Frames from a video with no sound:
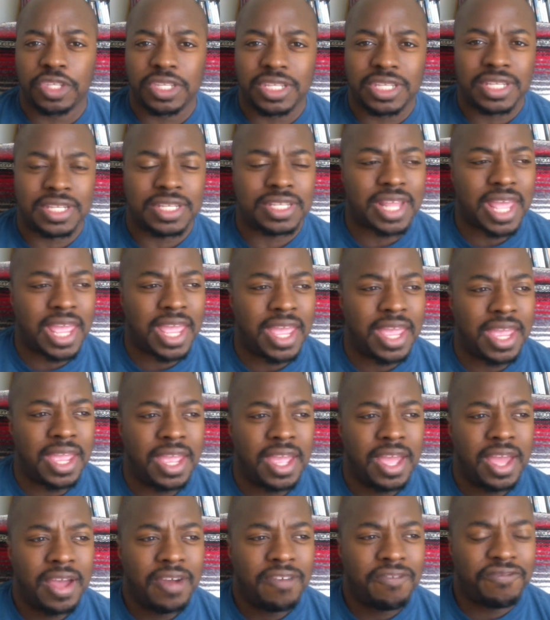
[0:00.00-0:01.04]
to stay
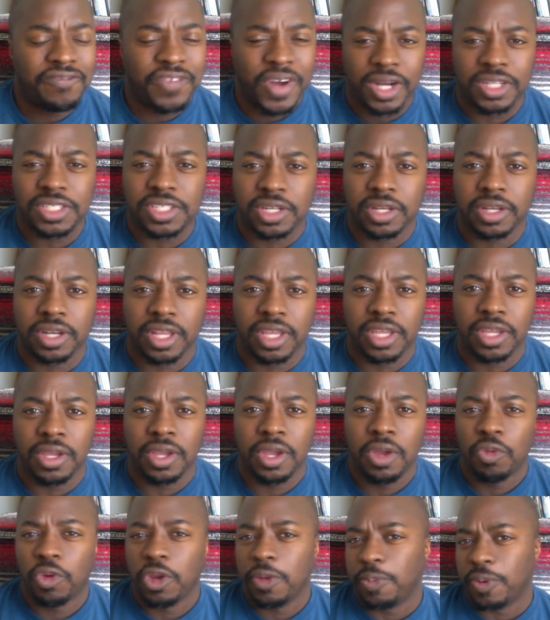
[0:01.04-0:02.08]
functionally
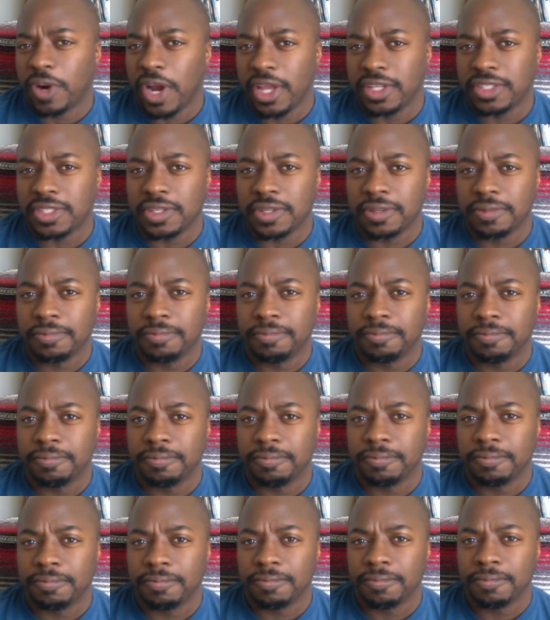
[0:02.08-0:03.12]
repressed.
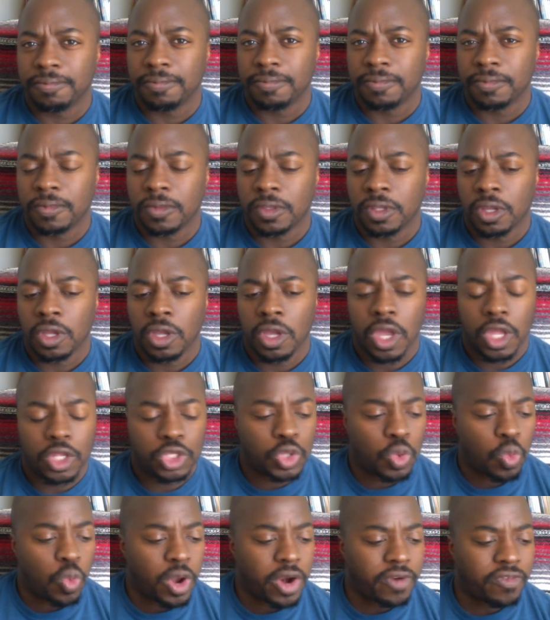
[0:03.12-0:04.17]
And so
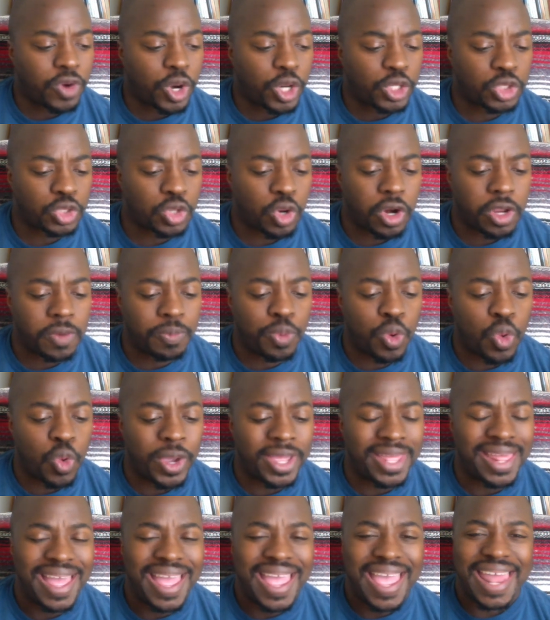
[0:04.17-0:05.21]
whatever our starting
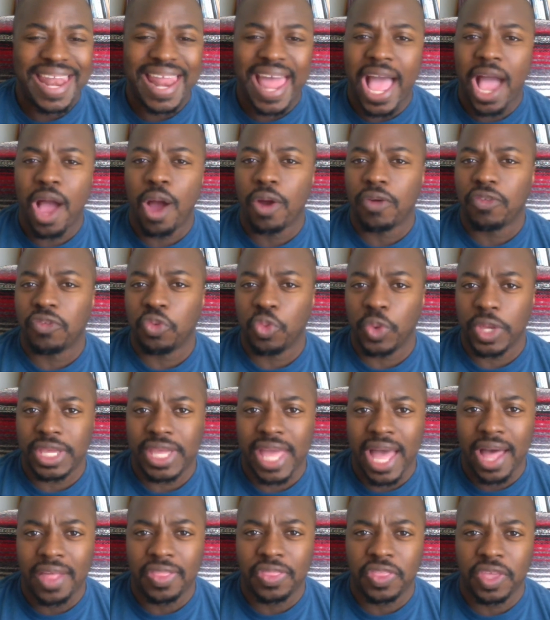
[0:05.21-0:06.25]
point and however we
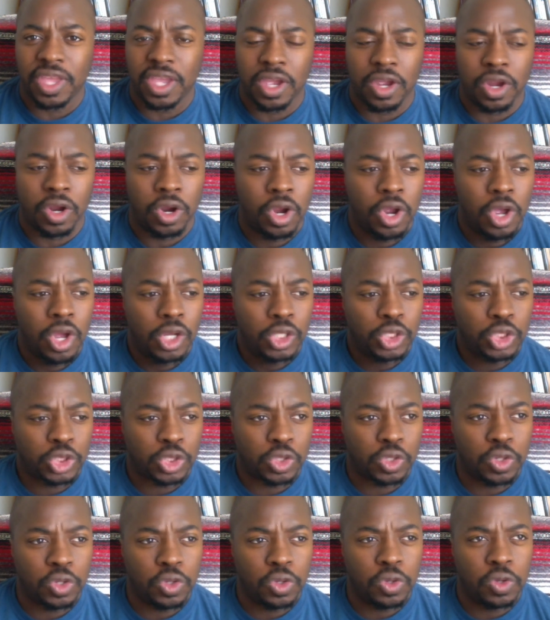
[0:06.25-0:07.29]
got there,
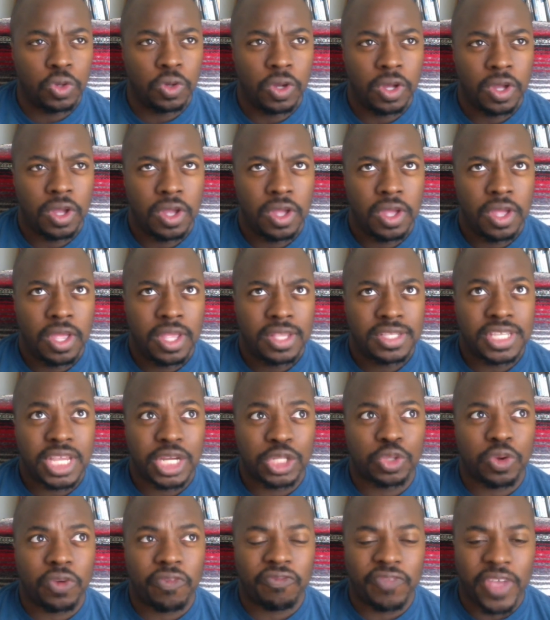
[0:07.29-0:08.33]
true
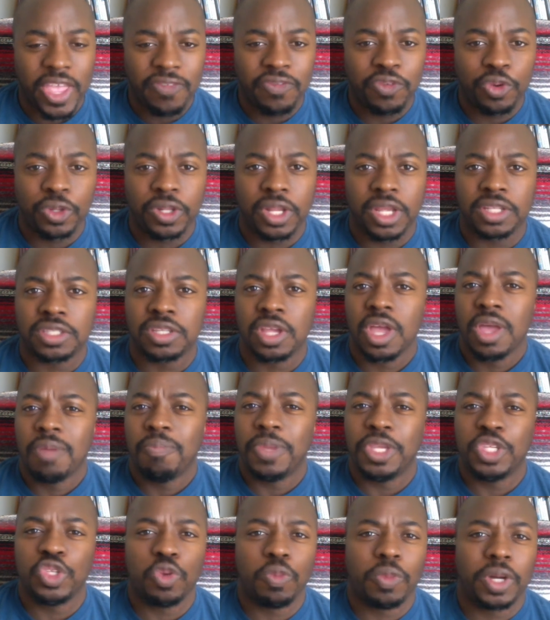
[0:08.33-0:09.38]
sexual faithfulness
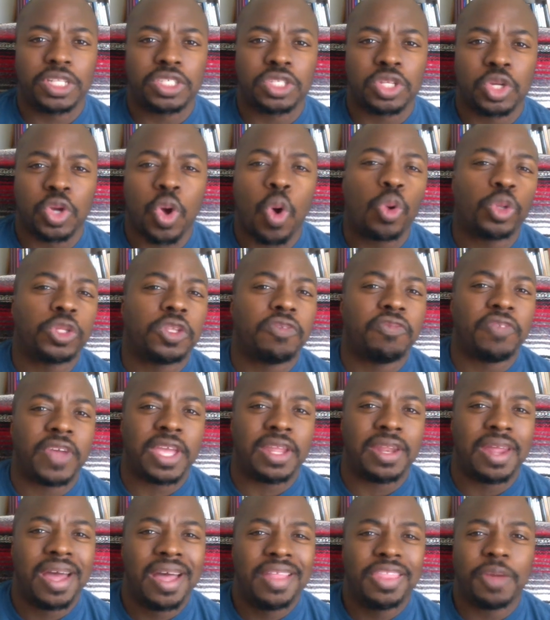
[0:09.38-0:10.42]
means we must
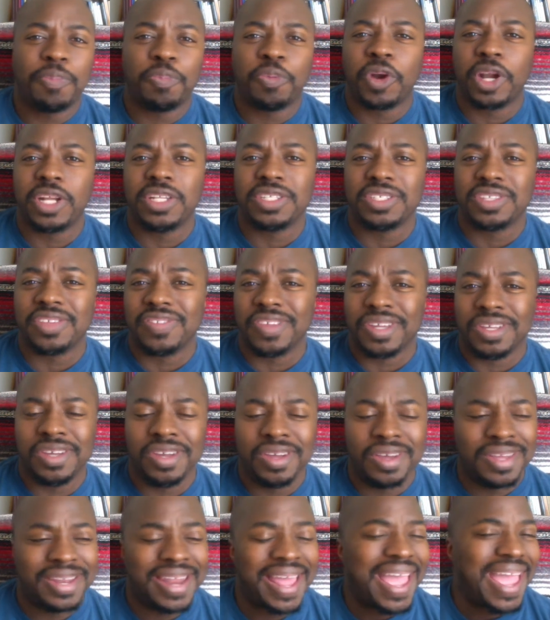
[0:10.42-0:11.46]
cultivate the presence of the
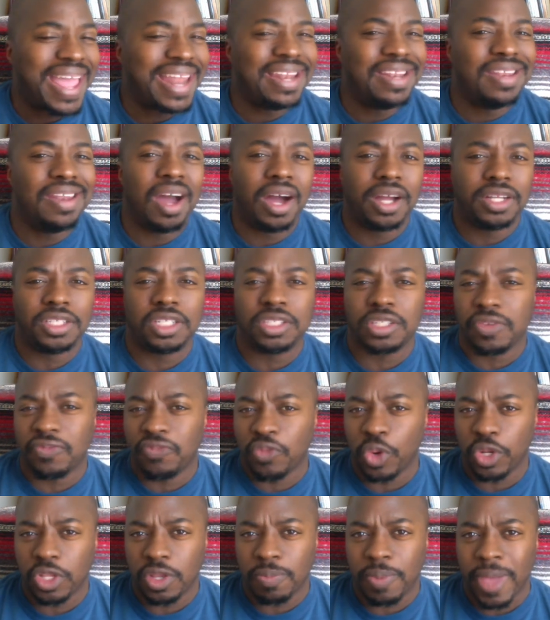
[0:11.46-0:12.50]
good and not just
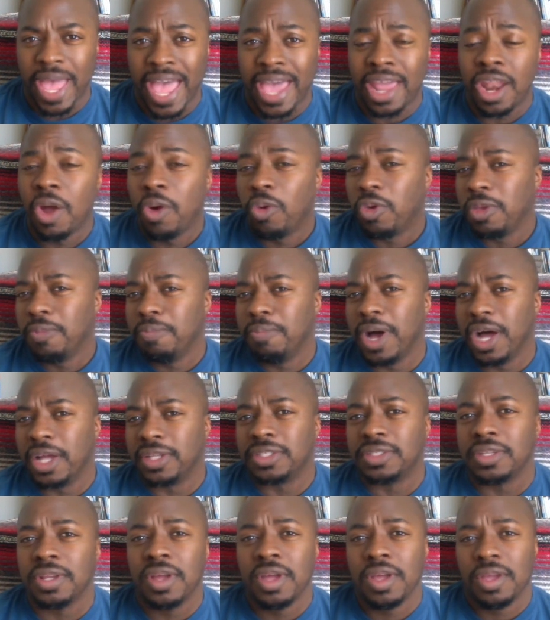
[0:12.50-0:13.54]
avoid the bad. We
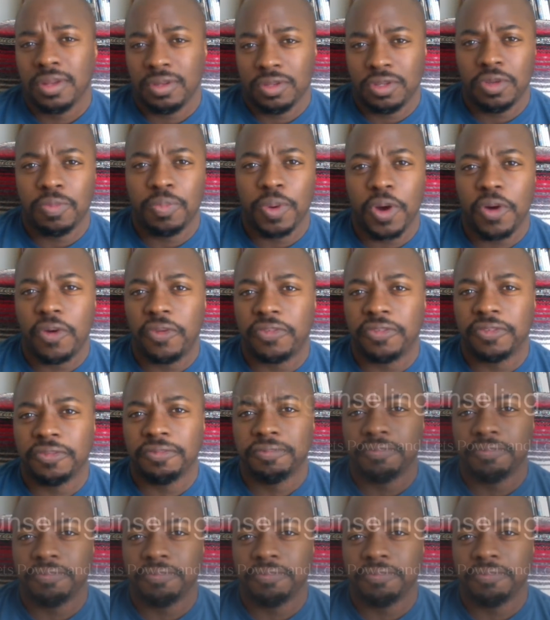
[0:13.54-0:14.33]
must do both.